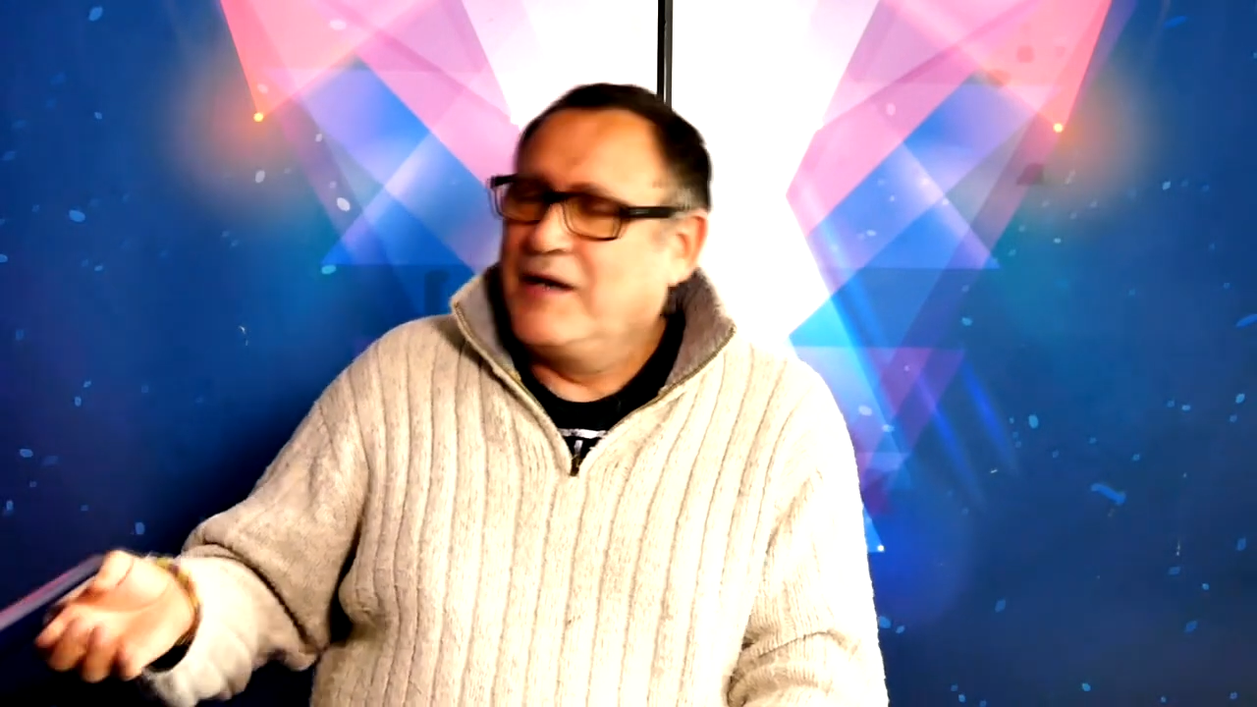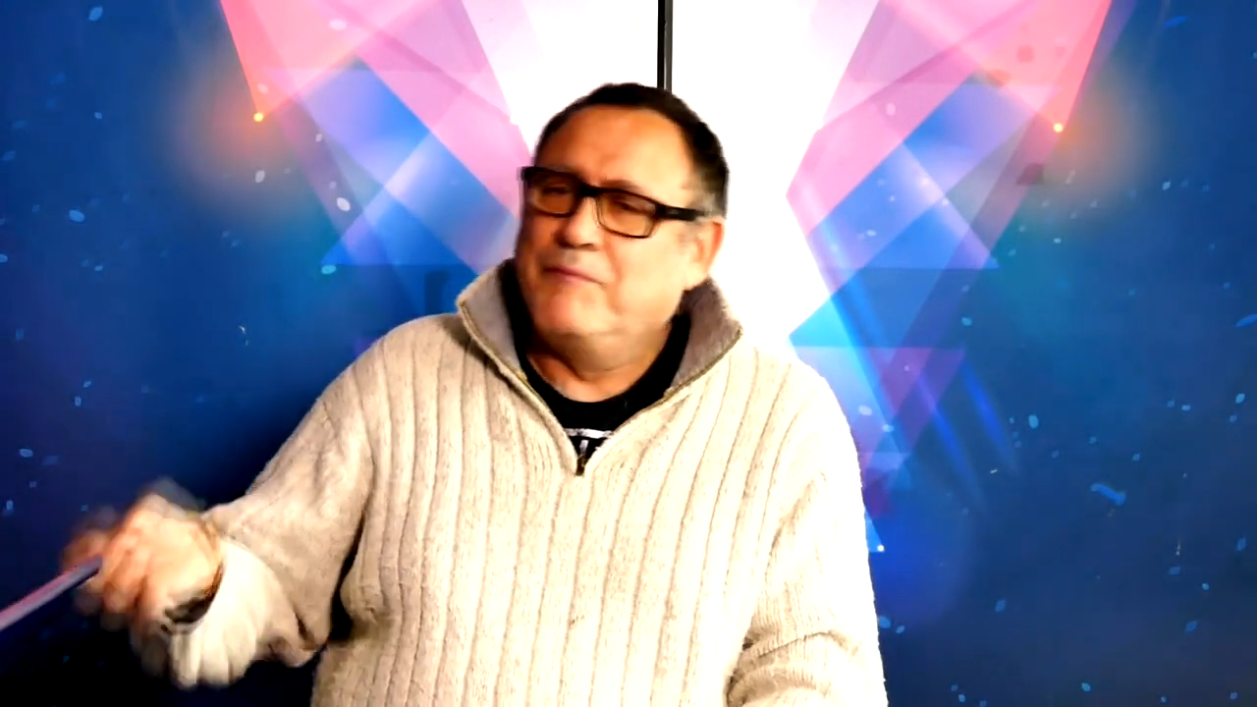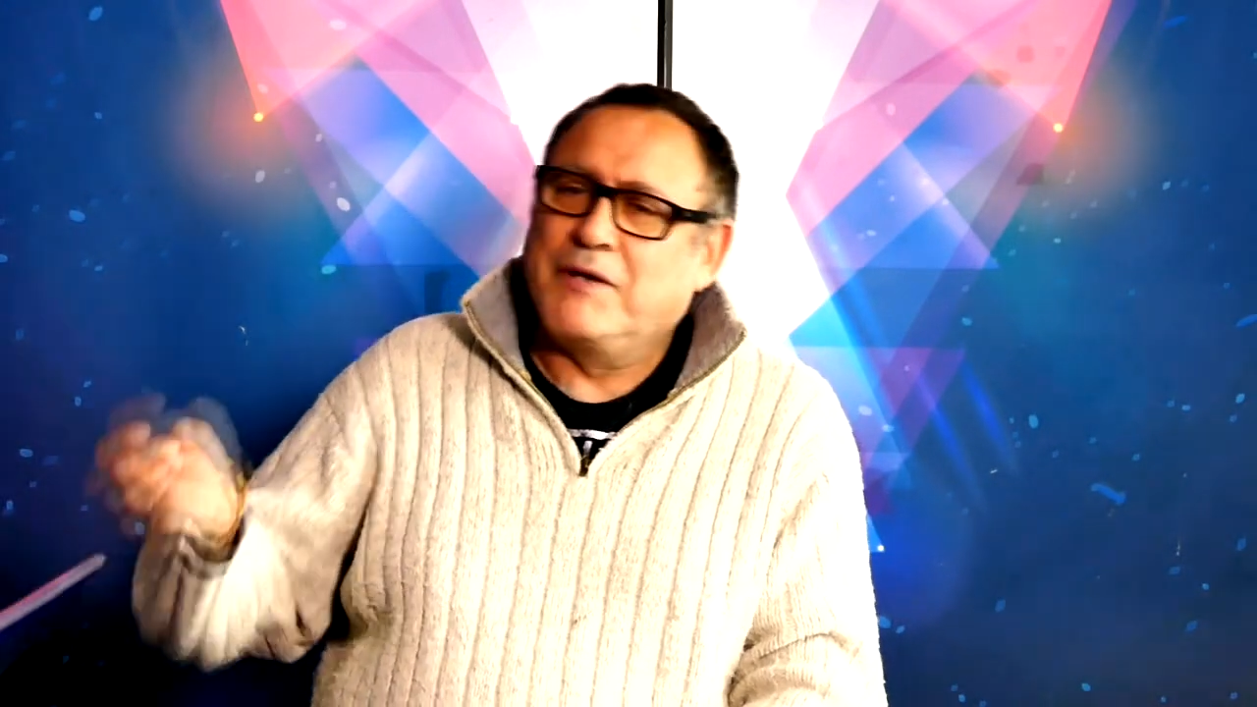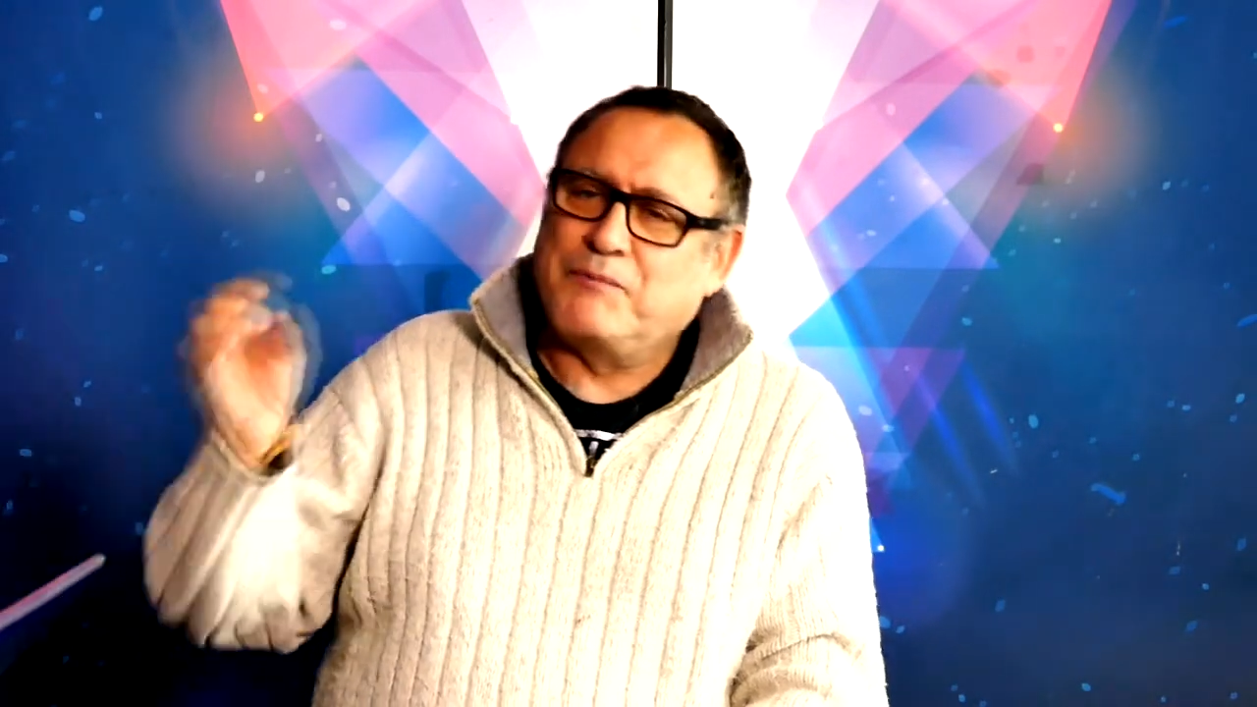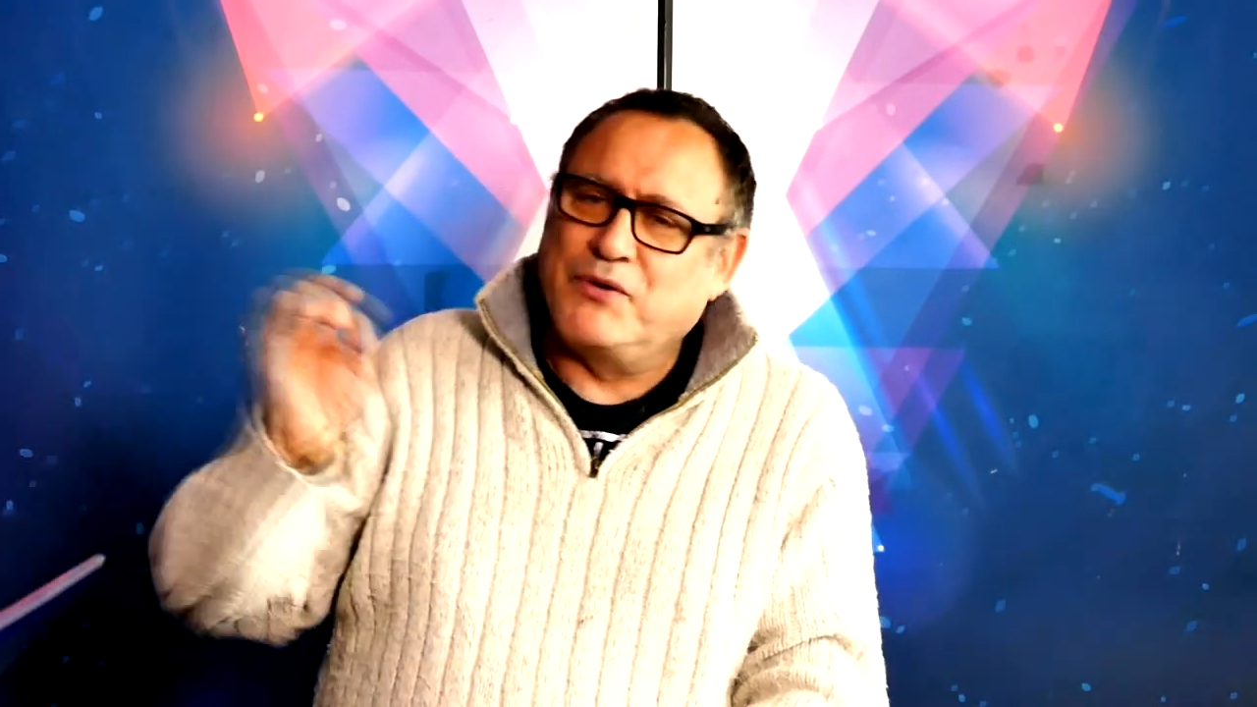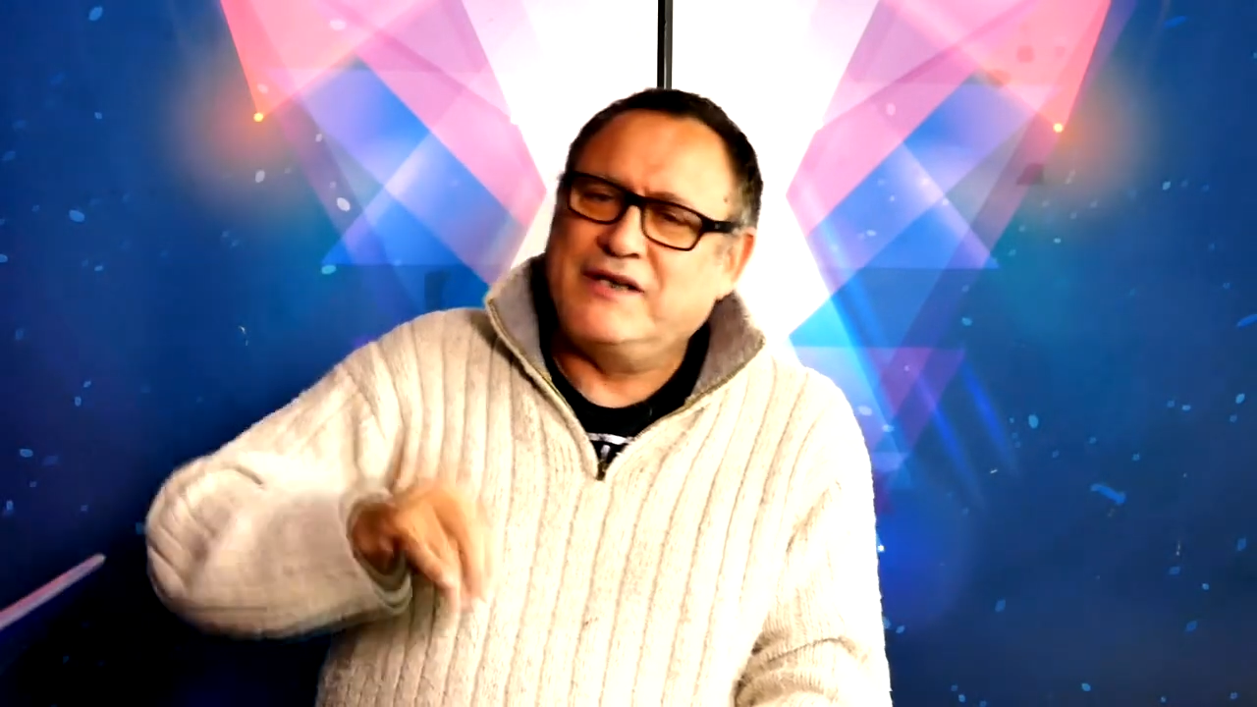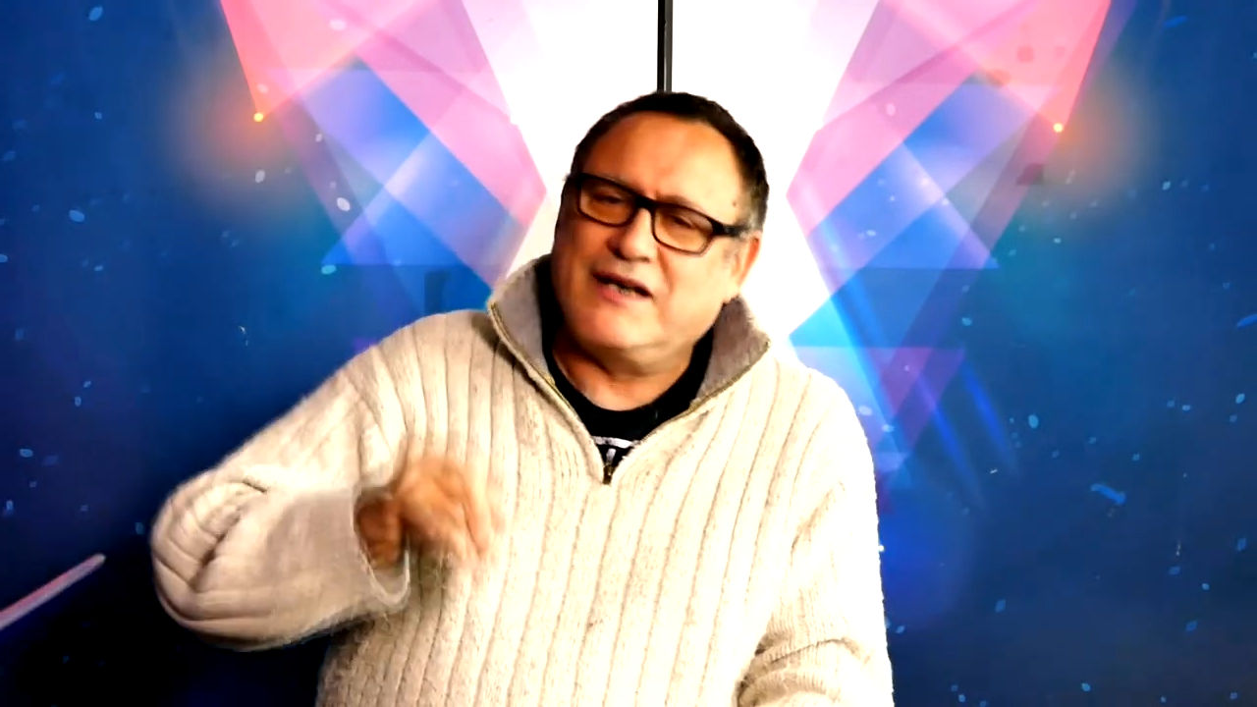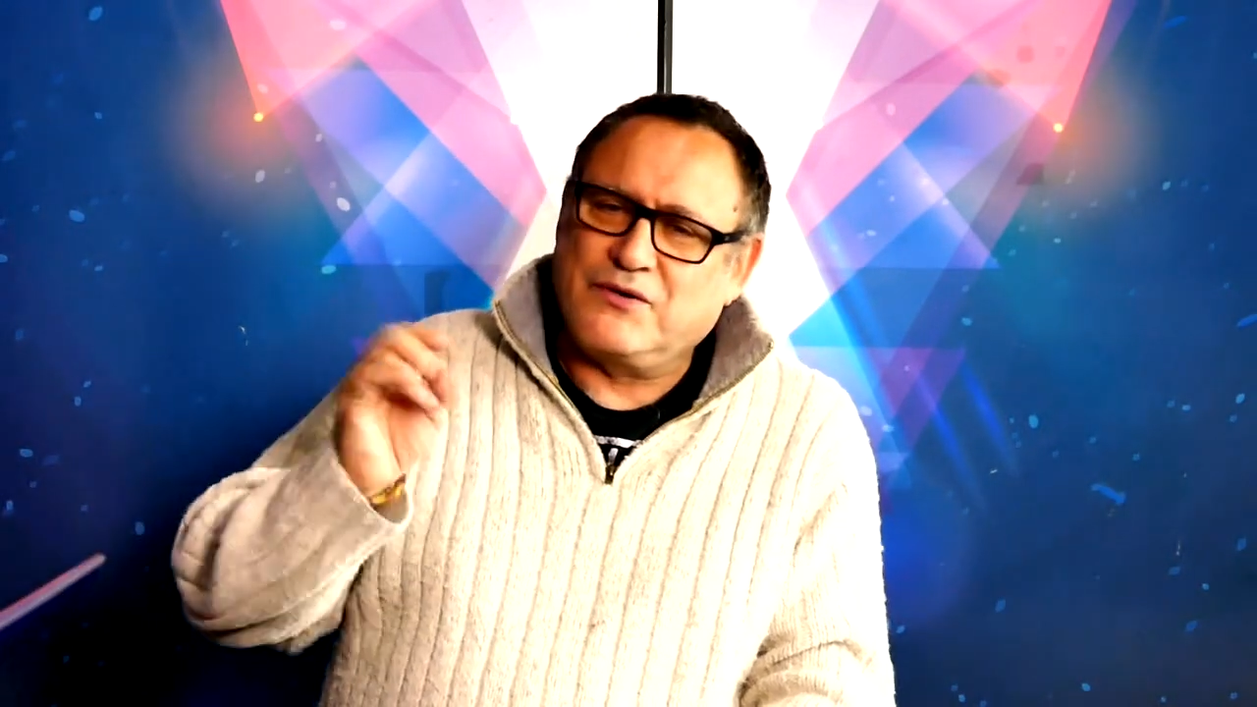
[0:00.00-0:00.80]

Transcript: But political